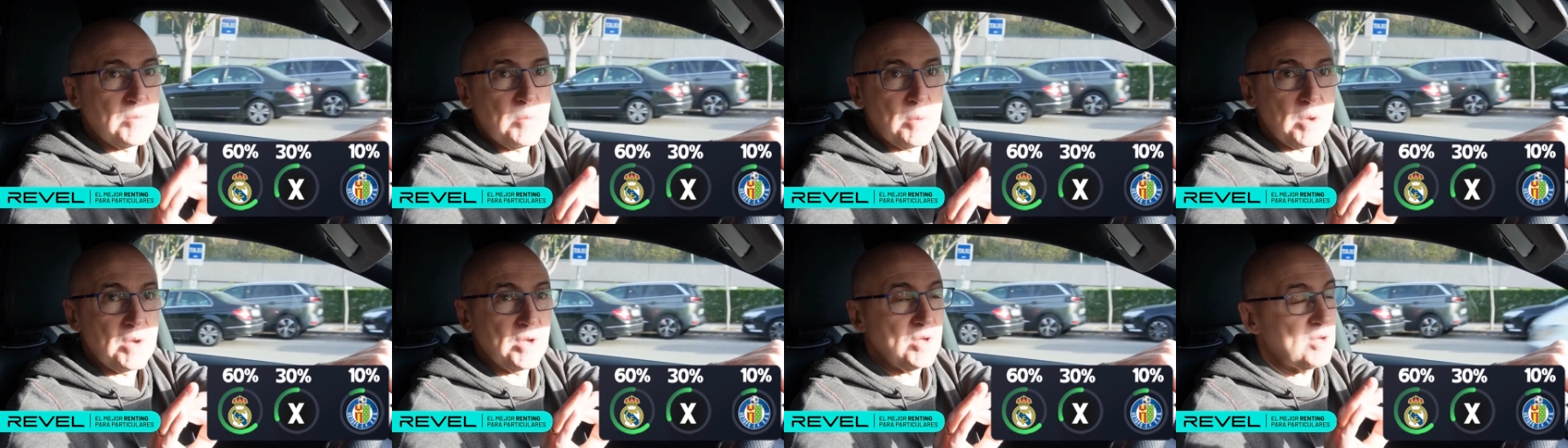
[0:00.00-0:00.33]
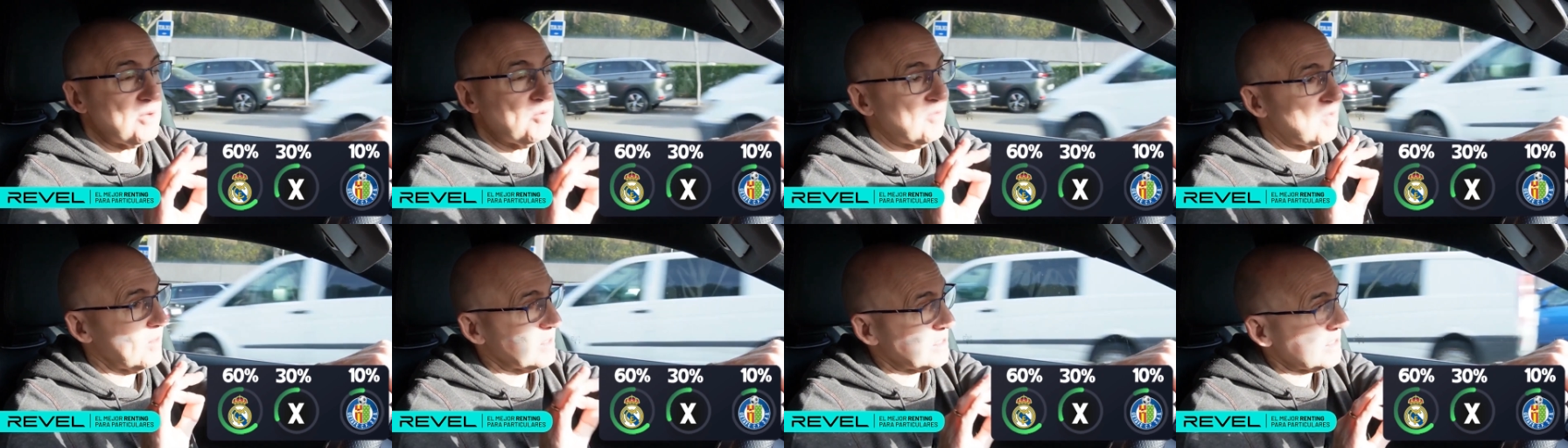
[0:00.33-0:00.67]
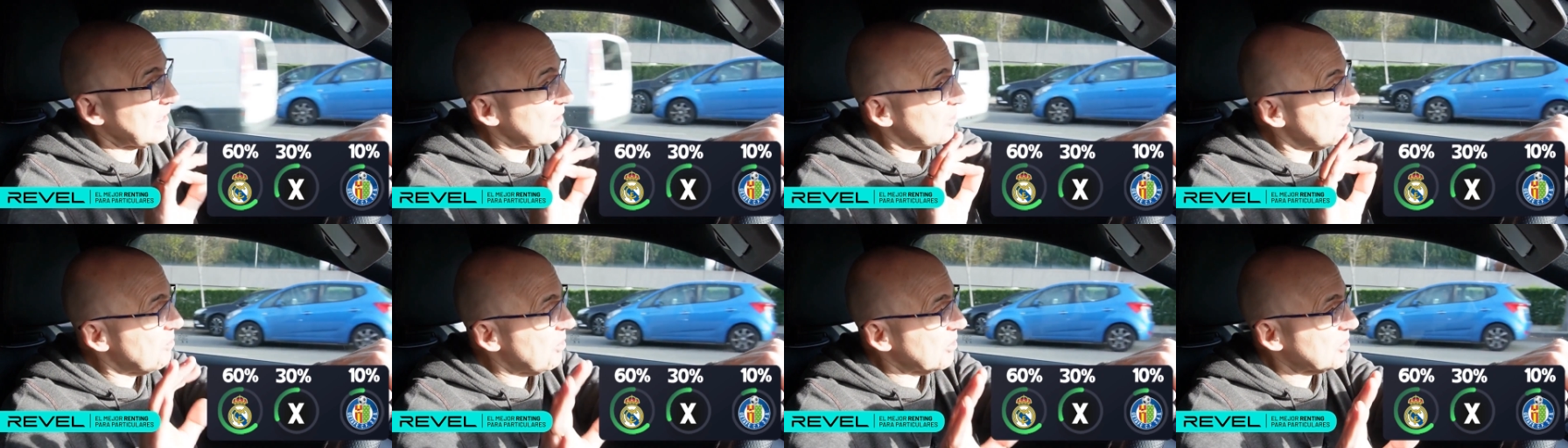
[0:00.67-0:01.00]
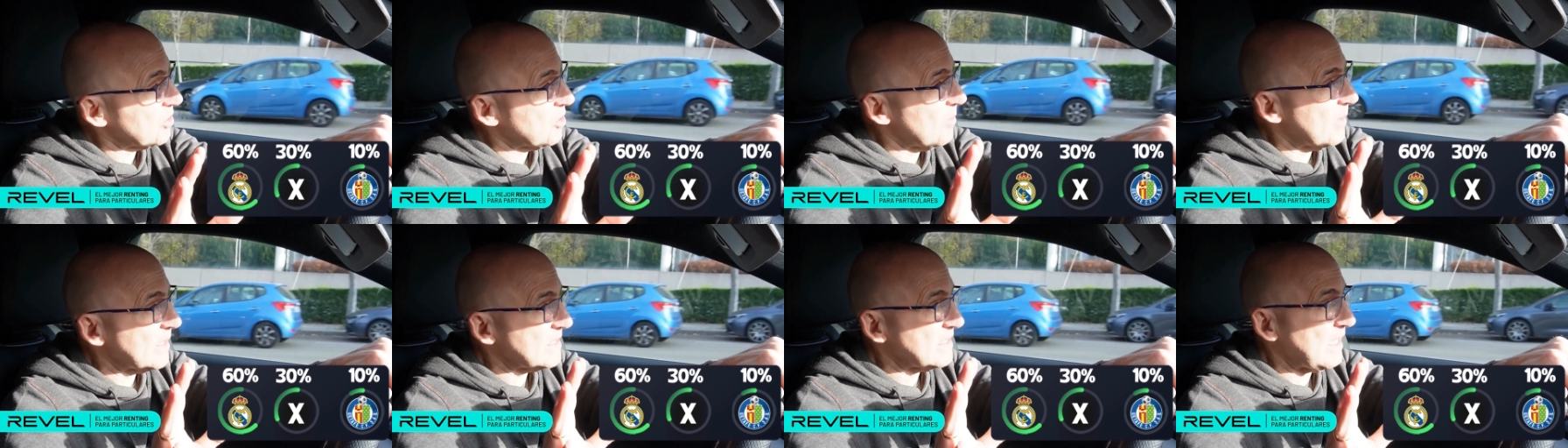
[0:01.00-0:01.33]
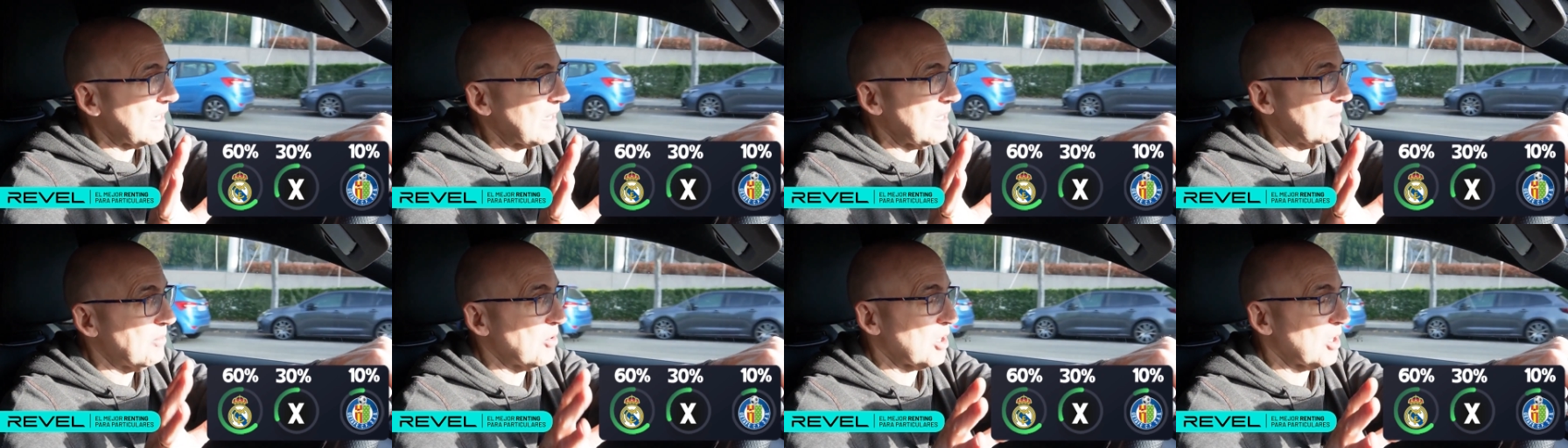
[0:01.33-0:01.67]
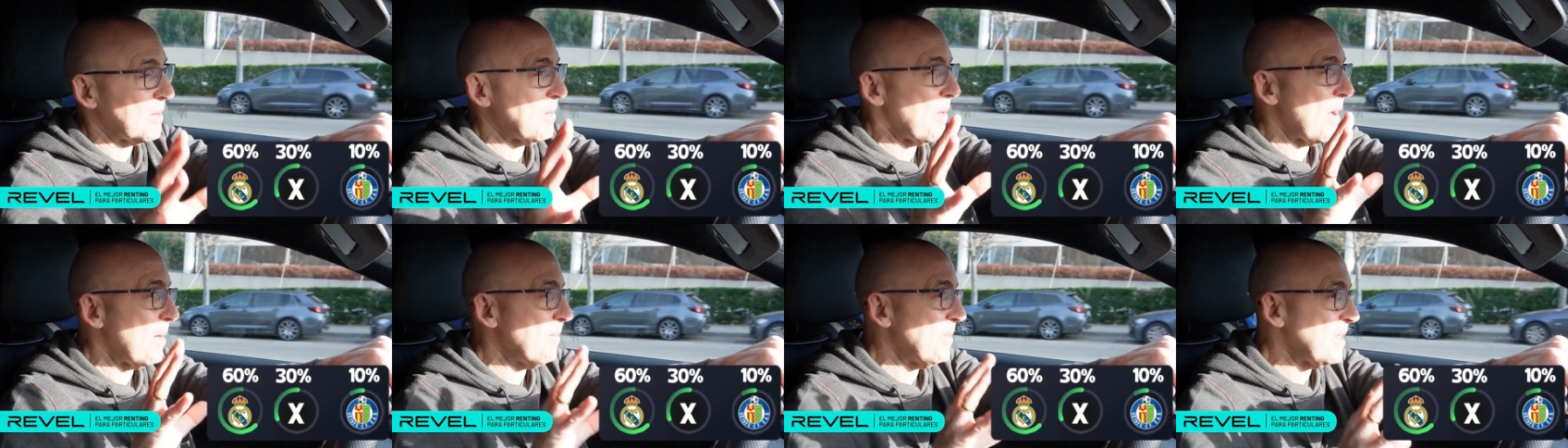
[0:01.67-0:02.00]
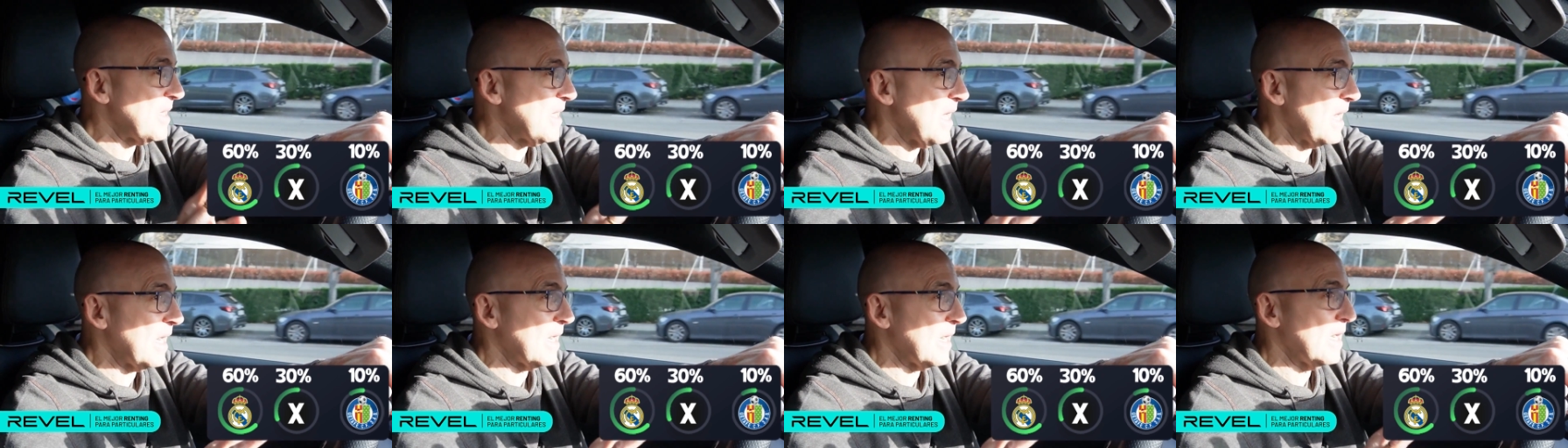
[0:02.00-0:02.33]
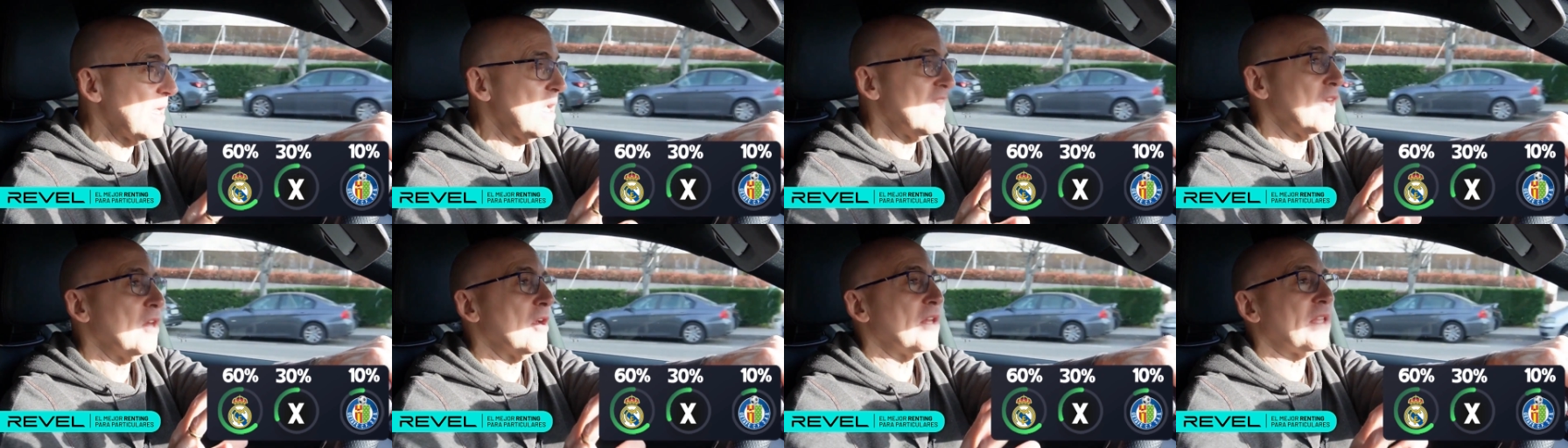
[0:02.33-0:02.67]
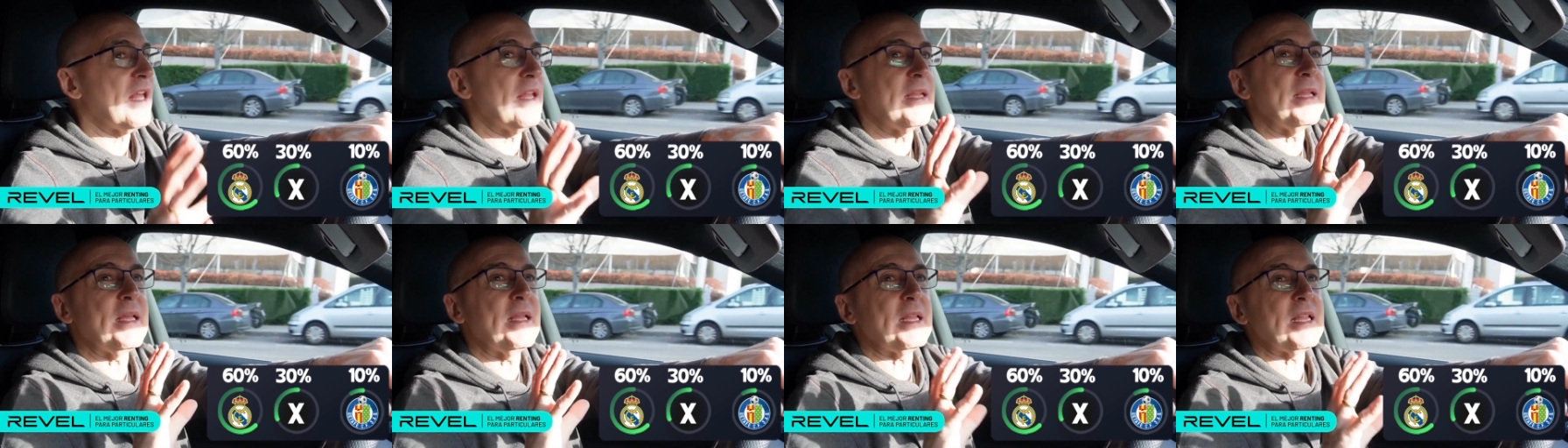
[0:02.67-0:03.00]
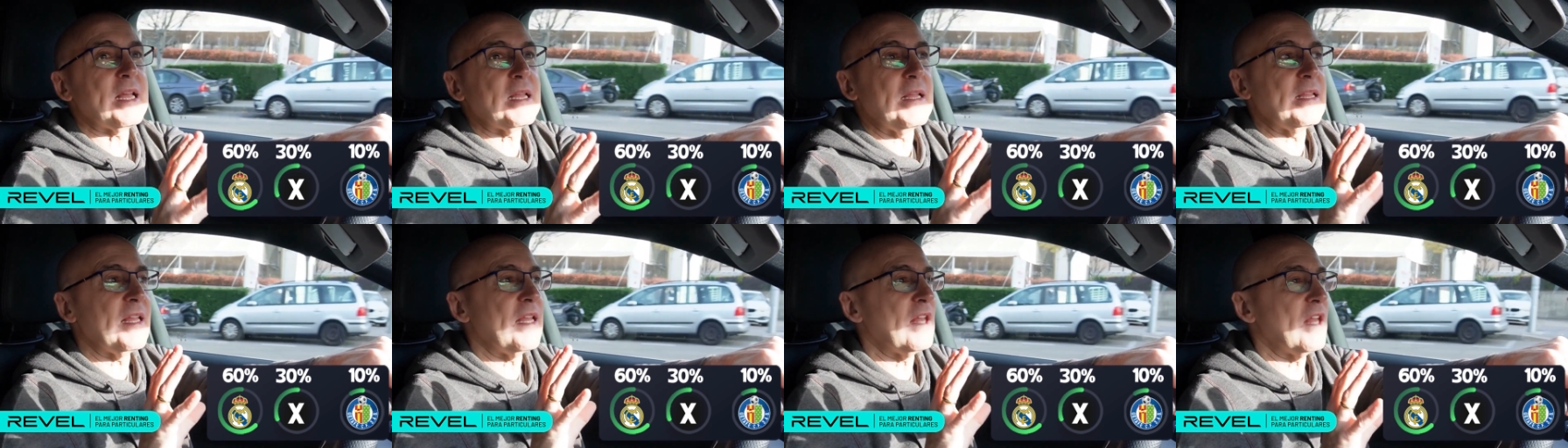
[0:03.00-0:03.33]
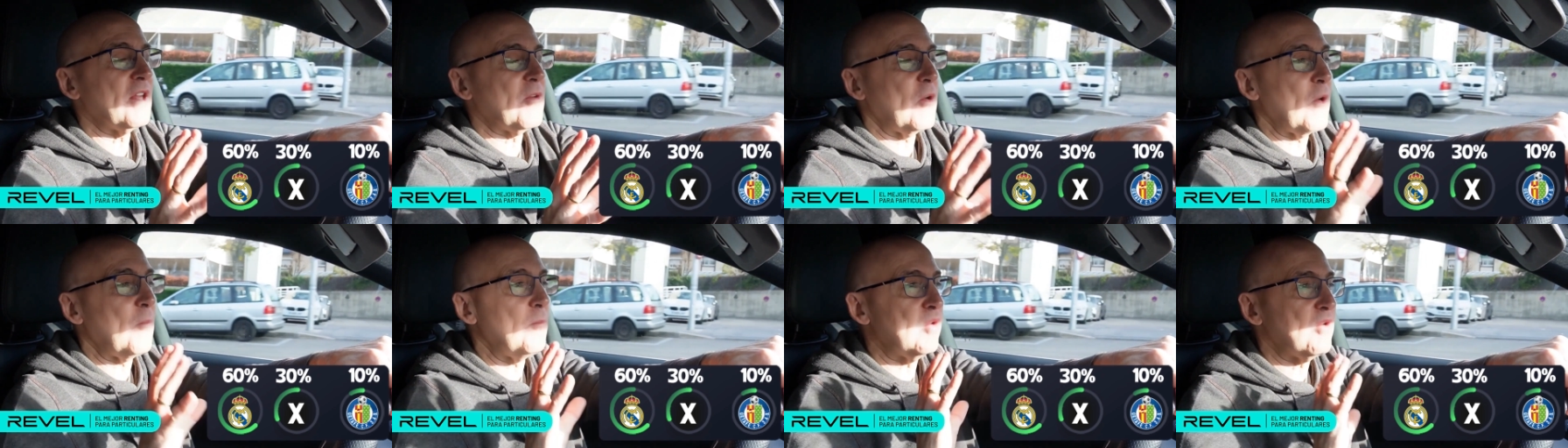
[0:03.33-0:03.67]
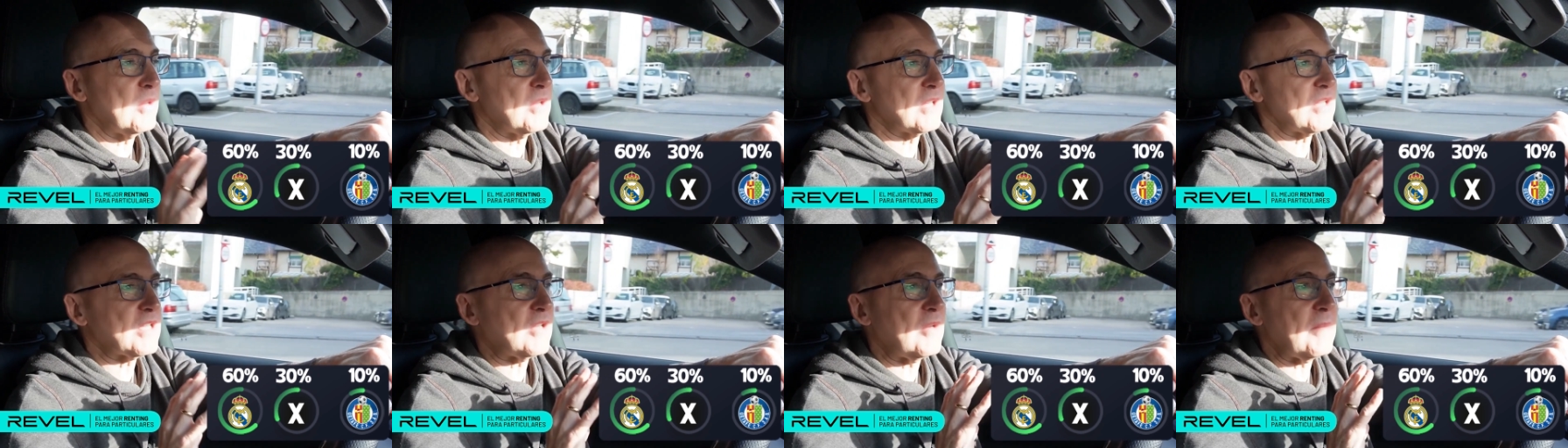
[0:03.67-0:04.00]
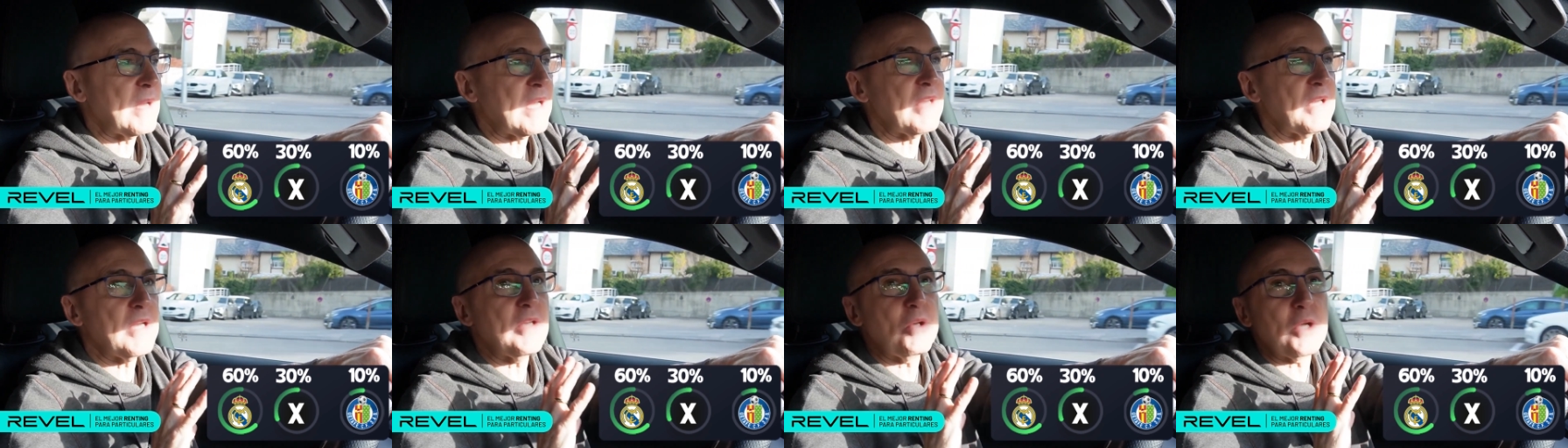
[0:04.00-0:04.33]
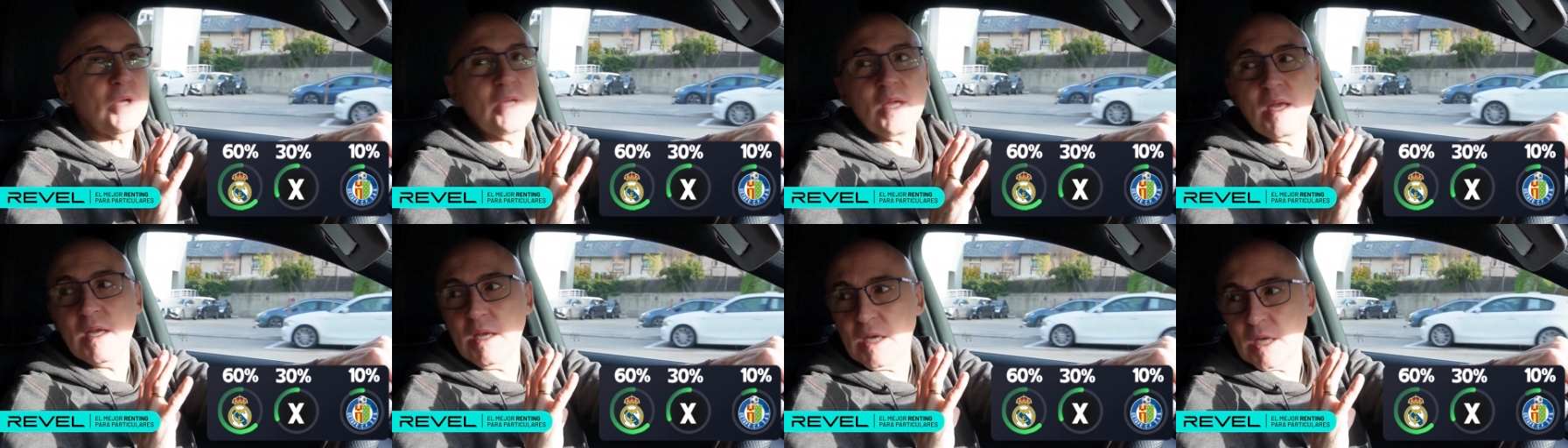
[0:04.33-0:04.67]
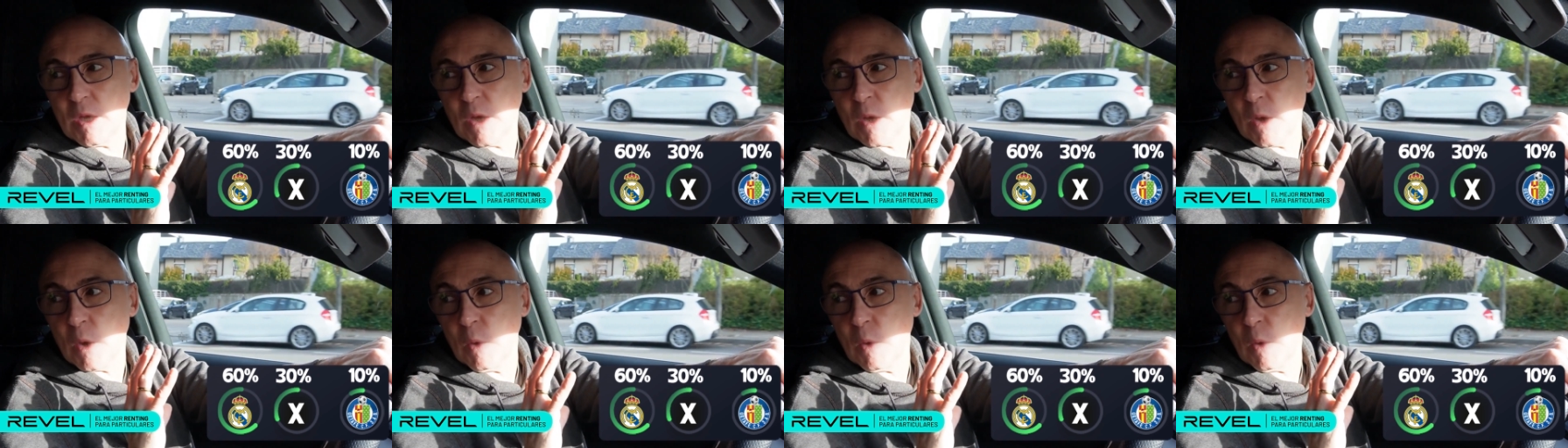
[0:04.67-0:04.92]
but you will get it a little later because I will be commenting on nothing less than Liverpool versus Manchester City,